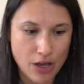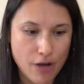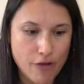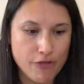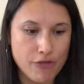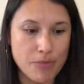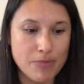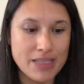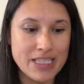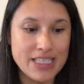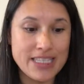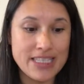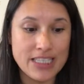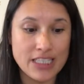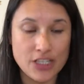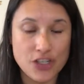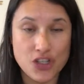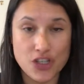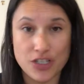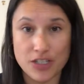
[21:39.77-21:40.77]
from the
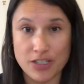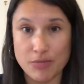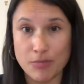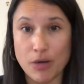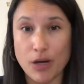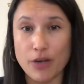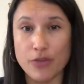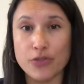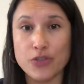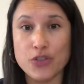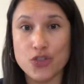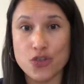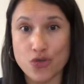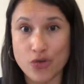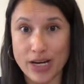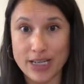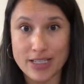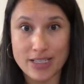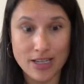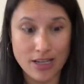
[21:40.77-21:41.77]
syllogism of
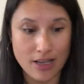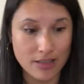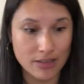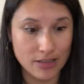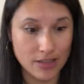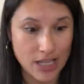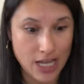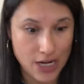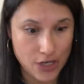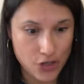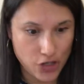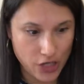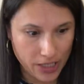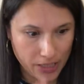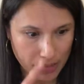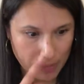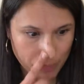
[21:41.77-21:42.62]
strict logic.